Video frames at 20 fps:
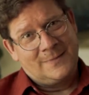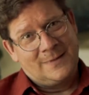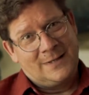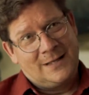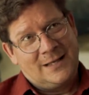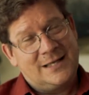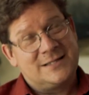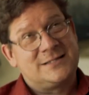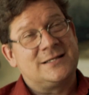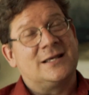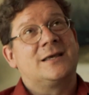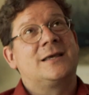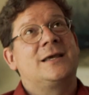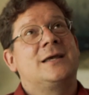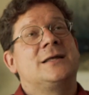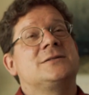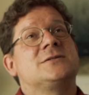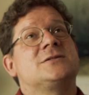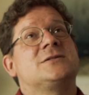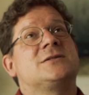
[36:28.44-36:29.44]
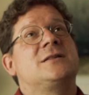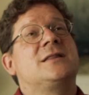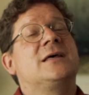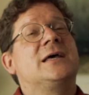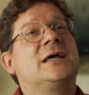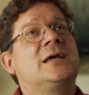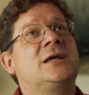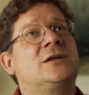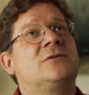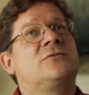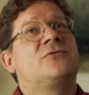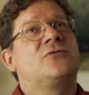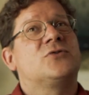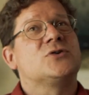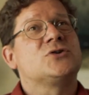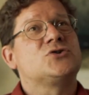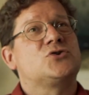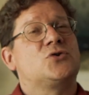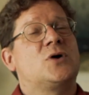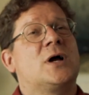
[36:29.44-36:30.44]
It's against the
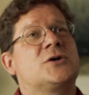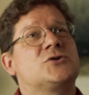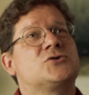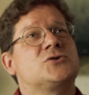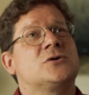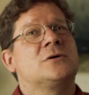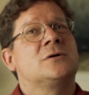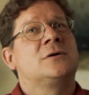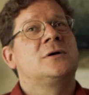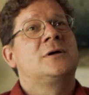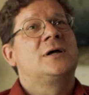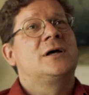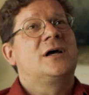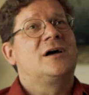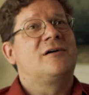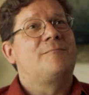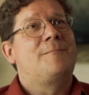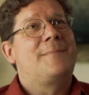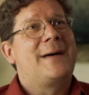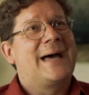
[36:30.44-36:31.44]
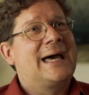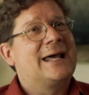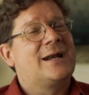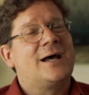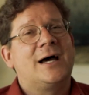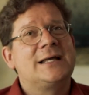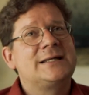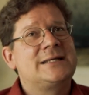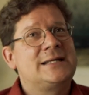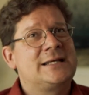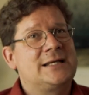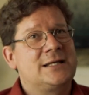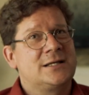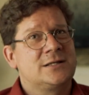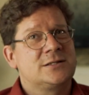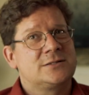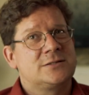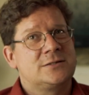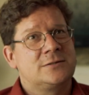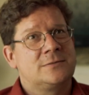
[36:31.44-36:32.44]
infrastructure of bad
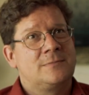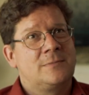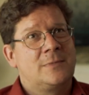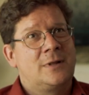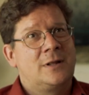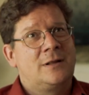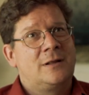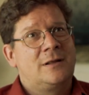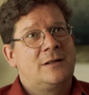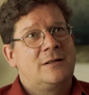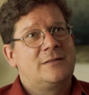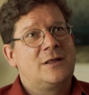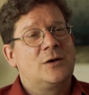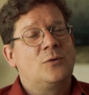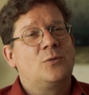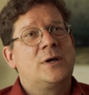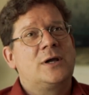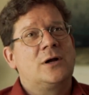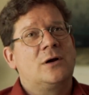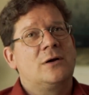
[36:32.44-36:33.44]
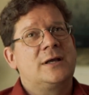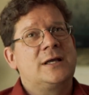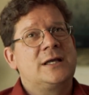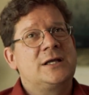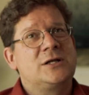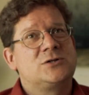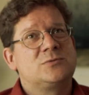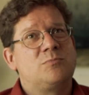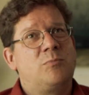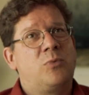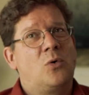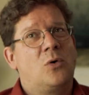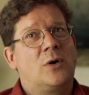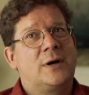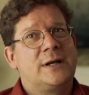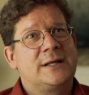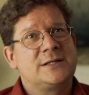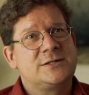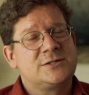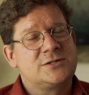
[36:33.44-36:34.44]
ideas that we are each born
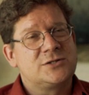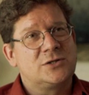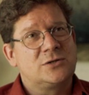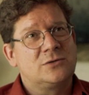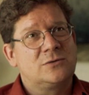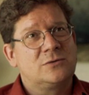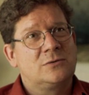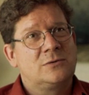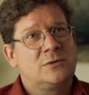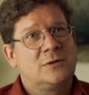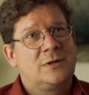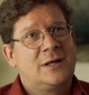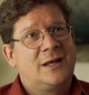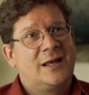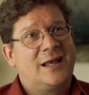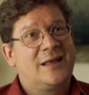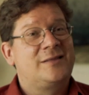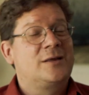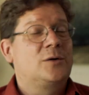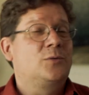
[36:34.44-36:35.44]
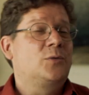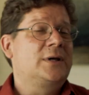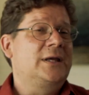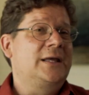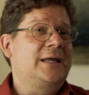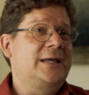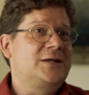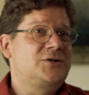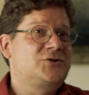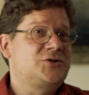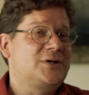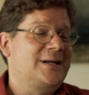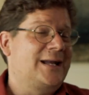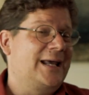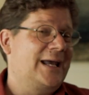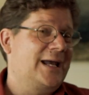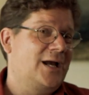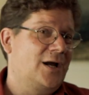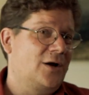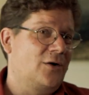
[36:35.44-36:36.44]
into and that we each
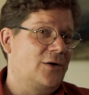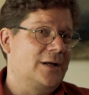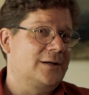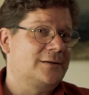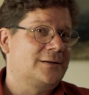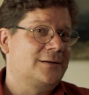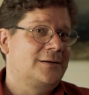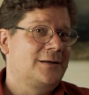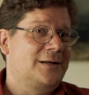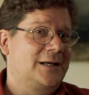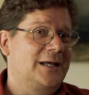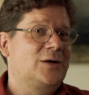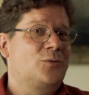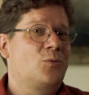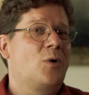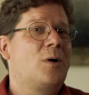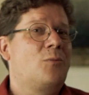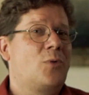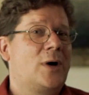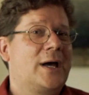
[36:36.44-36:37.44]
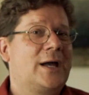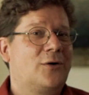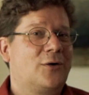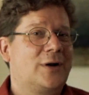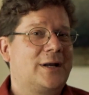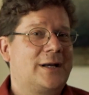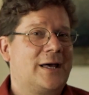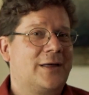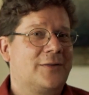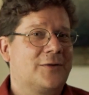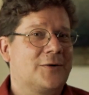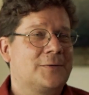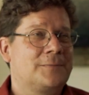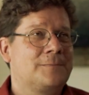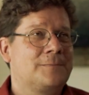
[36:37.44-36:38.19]
inherit in one way or another.